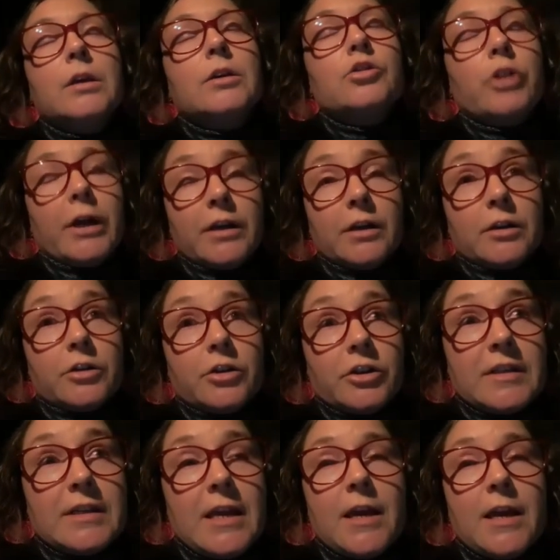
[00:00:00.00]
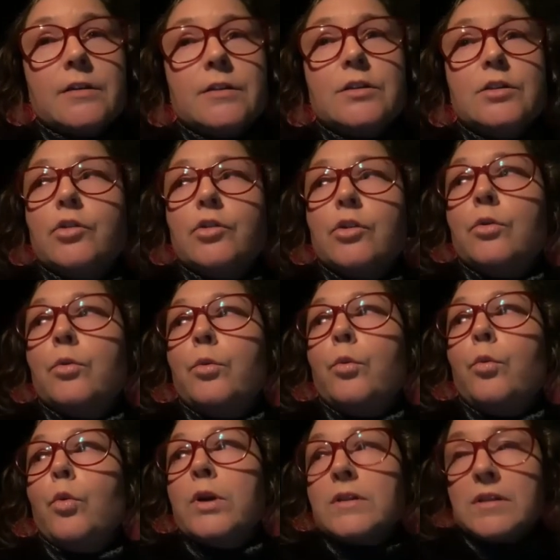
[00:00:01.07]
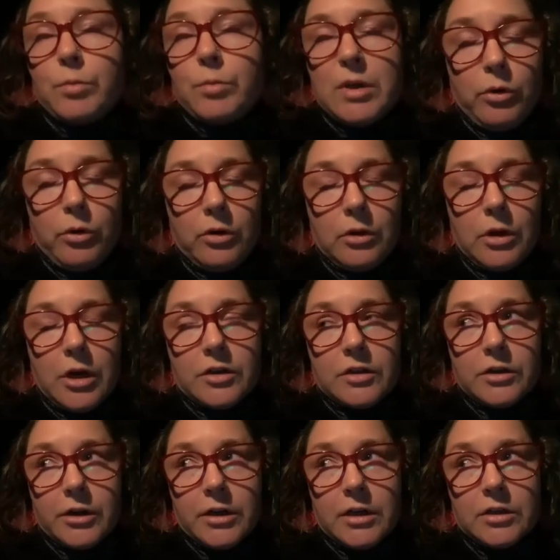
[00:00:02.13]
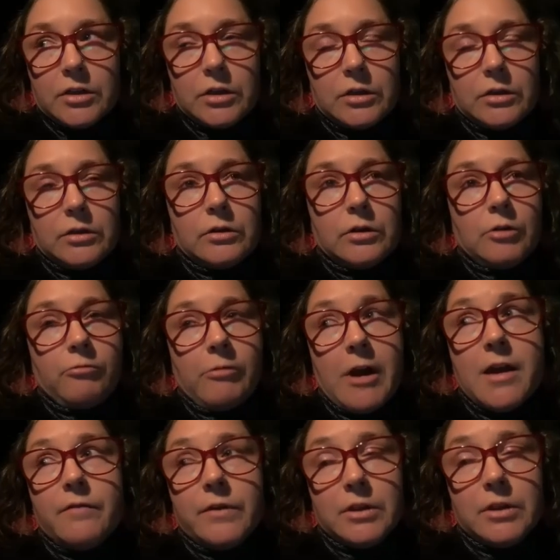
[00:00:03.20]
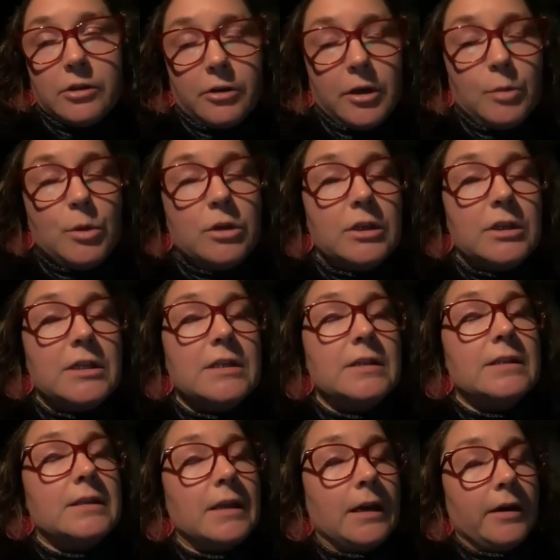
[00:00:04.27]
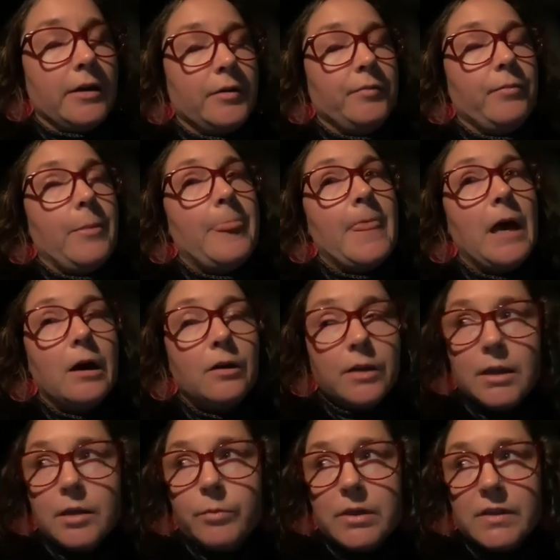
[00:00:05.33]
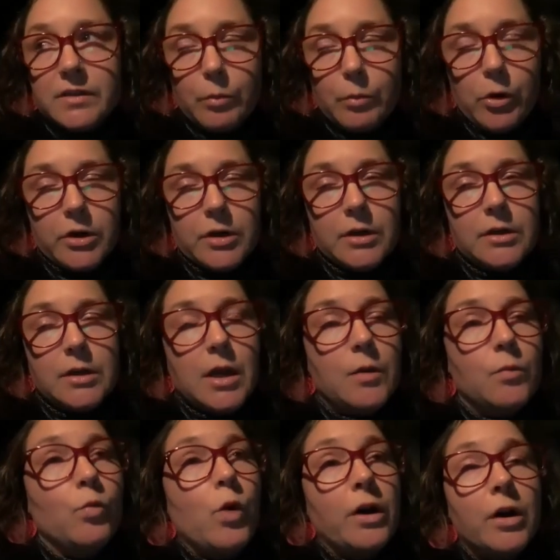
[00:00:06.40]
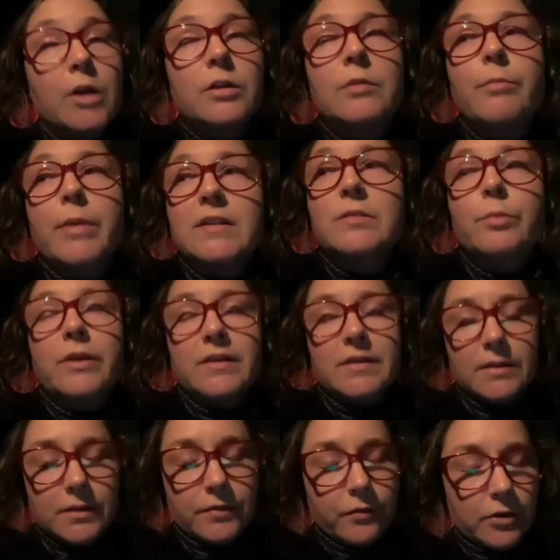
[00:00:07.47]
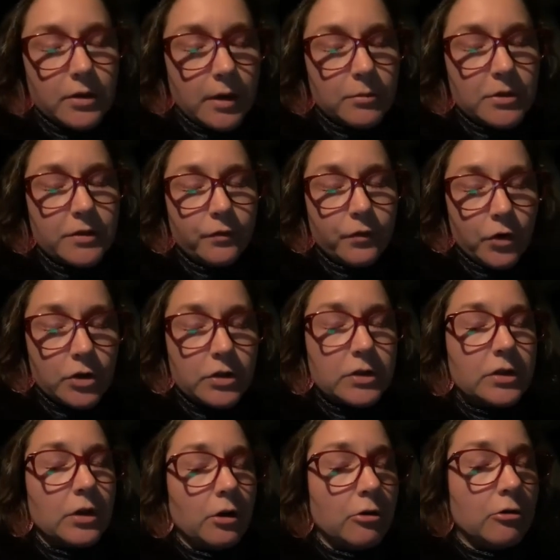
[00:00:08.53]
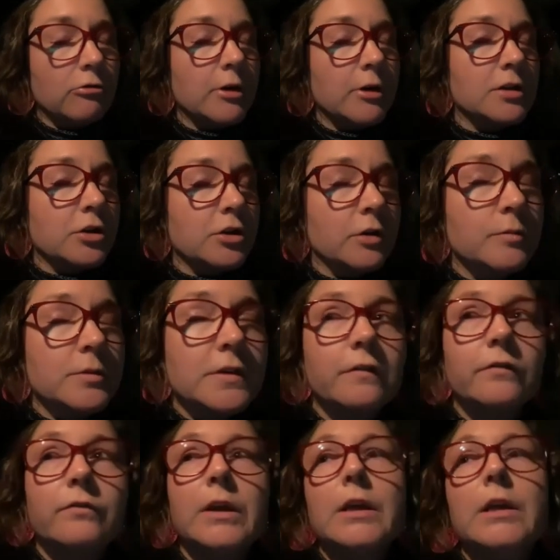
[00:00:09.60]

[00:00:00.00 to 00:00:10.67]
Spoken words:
try to understand, you know, once people are starting to arrive in their communities, how they can be supported and where are the best places for them to first go in terms of